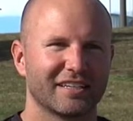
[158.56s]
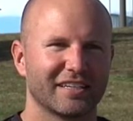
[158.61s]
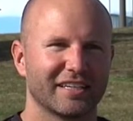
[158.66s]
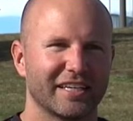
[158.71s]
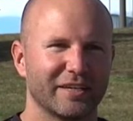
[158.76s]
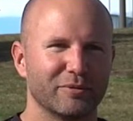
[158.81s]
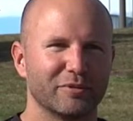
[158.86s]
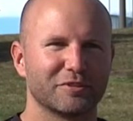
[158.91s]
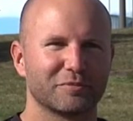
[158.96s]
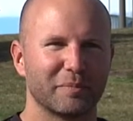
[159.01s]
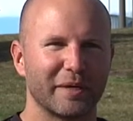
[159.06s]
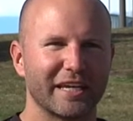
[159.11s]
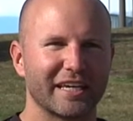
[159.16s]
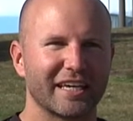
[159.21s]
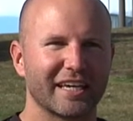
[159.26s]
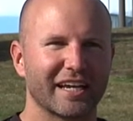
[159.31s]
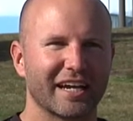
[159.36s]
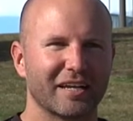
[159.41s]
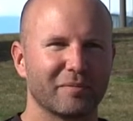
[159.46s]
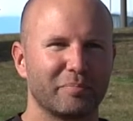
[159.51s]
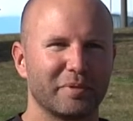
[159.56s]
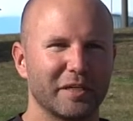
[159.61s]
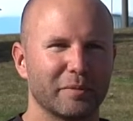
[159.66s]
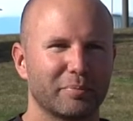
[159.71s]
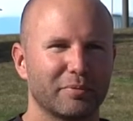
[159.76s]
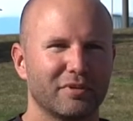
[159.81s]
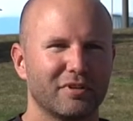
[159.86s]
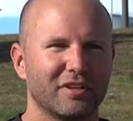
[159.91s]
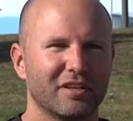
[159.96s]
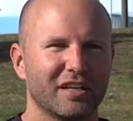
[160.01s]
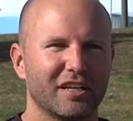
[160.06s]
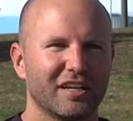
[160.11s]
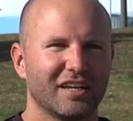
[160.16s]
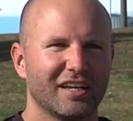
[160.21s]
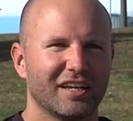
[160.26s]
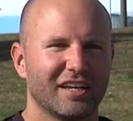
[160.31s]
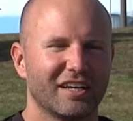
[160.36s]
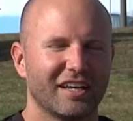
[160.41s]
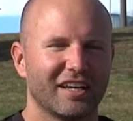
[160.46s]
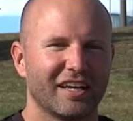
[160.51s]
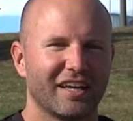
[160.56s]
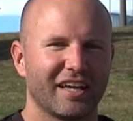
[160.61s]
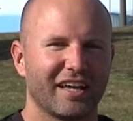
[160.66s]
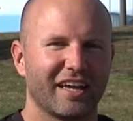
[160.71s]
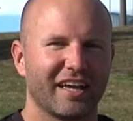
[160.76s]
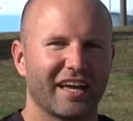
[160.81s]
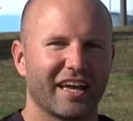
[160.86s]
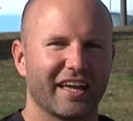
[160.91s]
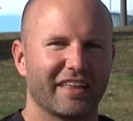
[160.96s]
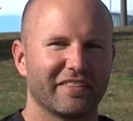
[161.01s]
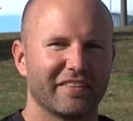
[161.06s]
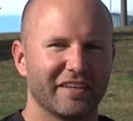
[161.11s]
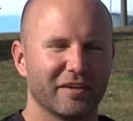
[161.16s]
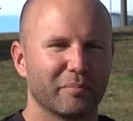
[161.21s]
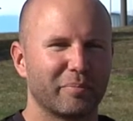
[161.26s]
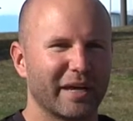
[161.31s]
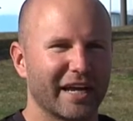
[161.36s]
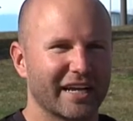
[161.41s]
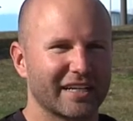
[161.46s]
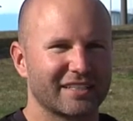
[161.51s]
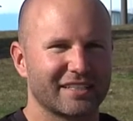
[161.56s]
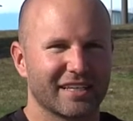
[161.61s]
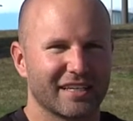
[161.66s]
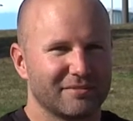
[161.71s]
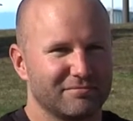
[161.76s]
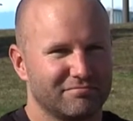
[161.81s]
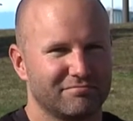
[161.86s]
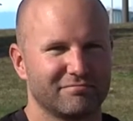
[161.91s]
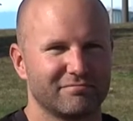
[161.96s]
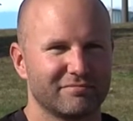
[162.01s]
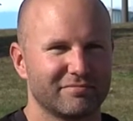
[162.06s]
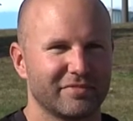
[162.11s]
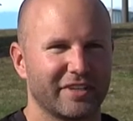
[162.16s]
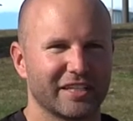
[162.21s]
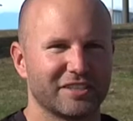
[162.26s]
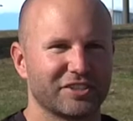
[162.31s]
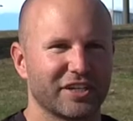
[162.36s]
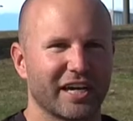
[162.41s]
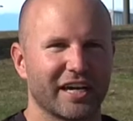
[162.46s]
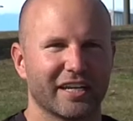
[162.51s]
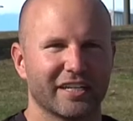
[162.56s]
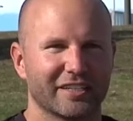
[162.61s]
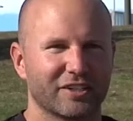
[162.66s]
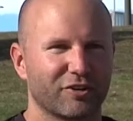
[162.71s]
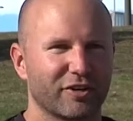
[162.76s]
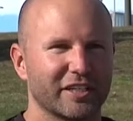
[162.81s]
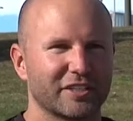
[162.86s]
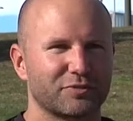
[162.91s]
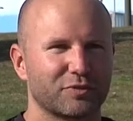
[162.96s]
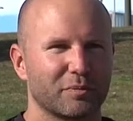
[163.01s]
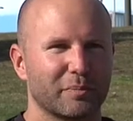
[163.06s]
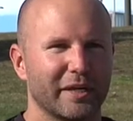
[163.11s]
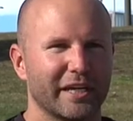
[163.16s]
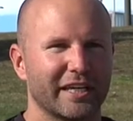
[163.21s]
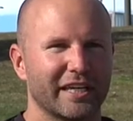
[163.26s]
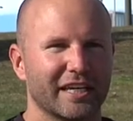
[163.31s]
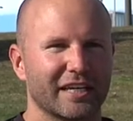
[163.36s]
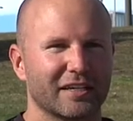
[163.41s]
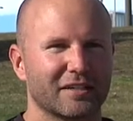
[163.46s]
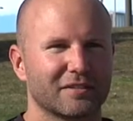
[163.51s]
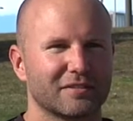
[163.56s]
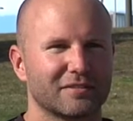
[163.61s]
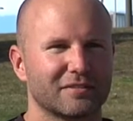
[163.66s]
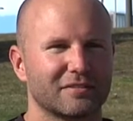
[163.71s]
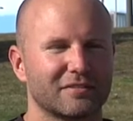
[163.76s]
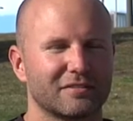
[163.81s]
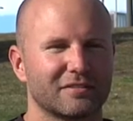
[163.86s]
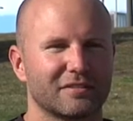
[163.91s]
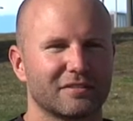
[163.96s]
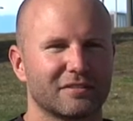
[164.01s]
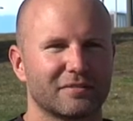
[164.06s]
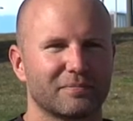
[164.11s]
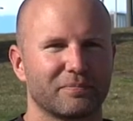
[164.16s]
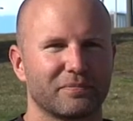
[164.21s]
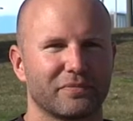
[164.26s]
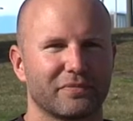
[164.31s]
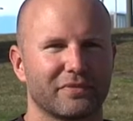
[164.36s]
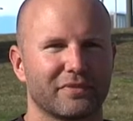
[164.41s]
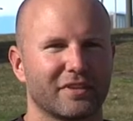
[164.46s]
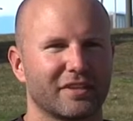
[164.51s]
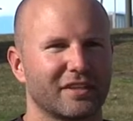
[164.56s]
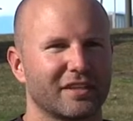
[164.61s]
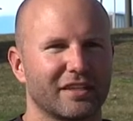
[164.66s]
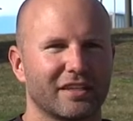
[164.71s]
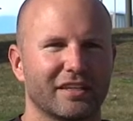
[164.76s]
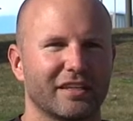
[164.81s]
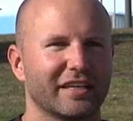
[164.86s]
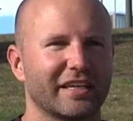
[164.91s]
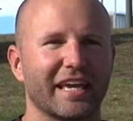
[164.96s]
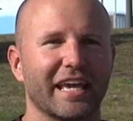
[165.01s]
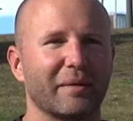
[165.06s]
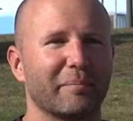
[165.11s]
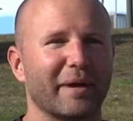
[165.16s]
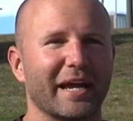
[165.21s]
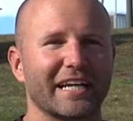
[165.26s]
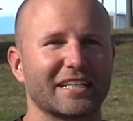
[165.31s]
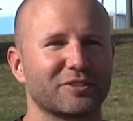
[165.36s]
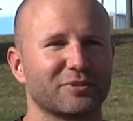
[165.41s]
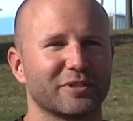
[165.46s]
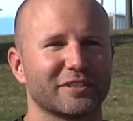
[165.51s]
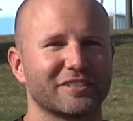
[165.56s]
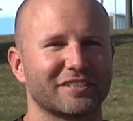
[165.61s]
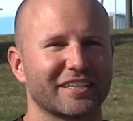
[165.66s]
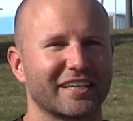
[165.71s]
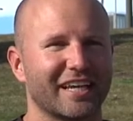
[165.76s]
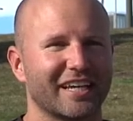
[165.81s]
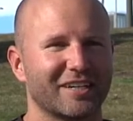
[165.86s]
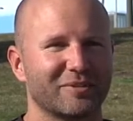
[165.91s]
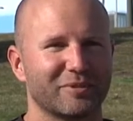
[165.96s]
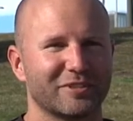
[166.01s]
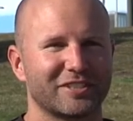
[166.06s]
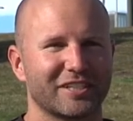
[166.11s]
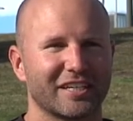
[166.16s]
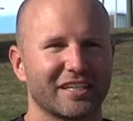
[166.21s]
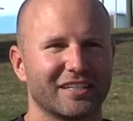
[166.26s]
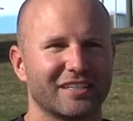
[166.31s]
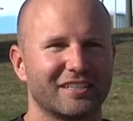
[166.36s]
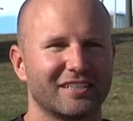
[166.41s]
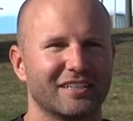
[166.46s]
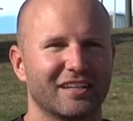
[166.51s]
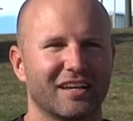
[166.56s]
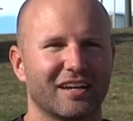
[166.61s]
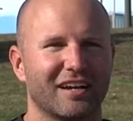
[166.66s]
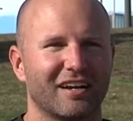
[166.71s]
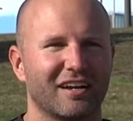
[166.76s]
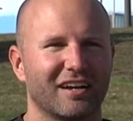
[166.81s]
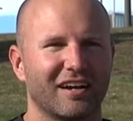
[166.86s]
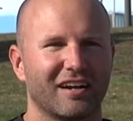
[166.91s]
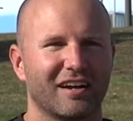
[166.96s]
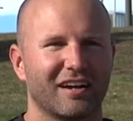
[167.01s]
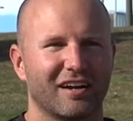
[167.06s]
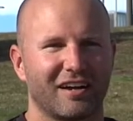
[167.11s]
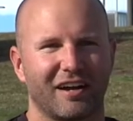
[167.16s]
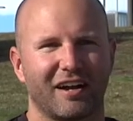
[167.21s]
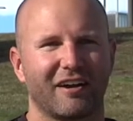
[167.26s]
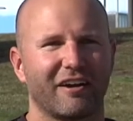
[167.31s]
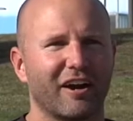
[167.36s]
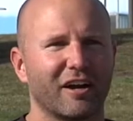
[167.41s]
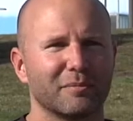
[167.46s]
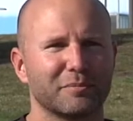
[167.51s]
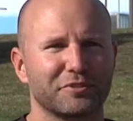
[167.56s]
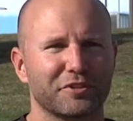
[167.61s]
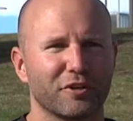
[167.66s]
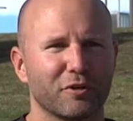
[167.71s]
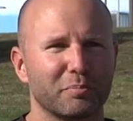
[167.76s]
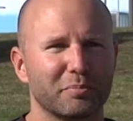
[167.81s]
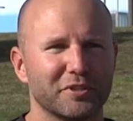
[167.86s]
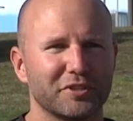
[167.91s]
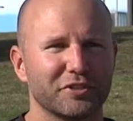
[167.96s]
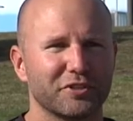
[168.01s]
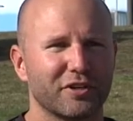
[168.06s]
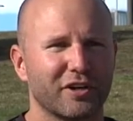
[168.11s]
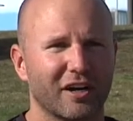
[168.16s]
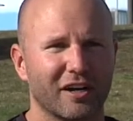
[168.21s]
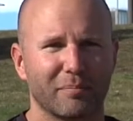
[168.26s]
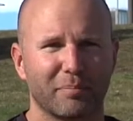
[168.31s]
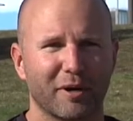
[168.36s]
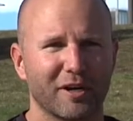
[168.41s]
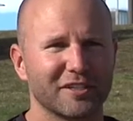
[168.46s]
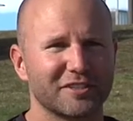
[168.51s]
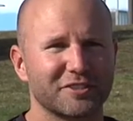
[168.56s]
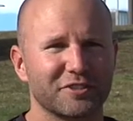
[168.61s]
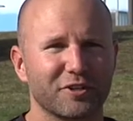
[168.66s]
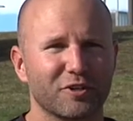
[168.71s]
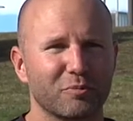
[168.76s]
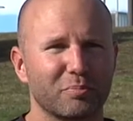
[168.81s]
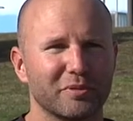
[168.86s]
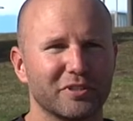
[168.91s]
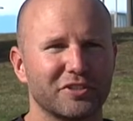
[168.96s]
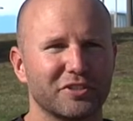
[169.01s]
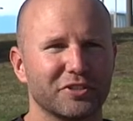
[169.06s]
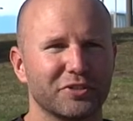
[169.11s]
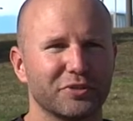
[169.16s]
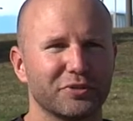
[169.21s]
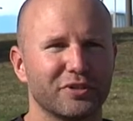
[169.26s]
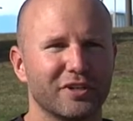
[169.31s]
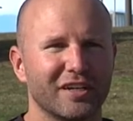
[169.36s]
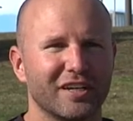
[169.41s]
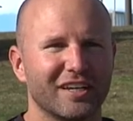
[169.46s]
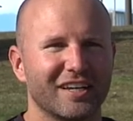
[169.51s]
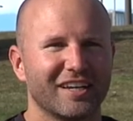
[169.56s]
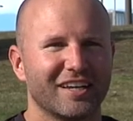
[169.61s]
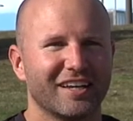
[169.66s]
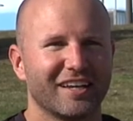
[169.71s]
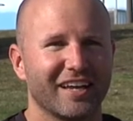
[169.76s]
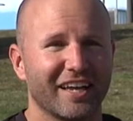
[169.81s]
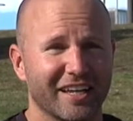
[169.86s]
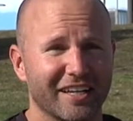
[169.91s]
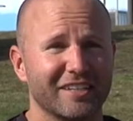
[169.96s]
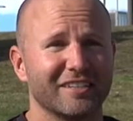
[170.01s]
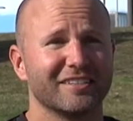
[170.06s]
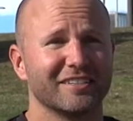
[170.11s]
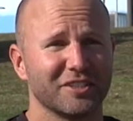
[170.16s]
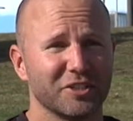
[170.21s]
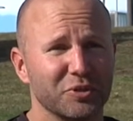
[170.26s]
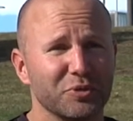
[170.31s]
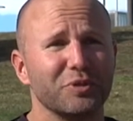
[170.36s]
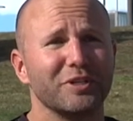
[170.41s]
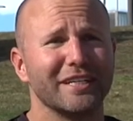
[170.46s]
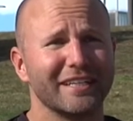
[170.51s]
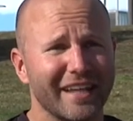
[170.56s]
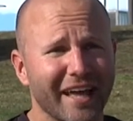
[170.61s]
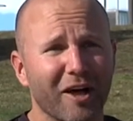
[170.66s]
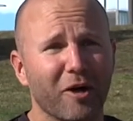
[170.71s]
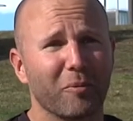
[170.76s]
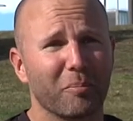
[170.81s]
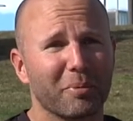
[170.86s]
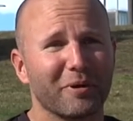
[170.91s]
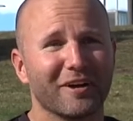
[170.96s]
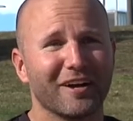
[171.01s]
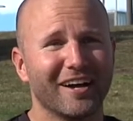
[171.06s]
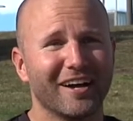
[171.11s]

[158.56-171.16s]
he was making on people and the impact that John and Grace were making, he came back to us again and we said, our arms are open to you, our parts are open to you, and you need help.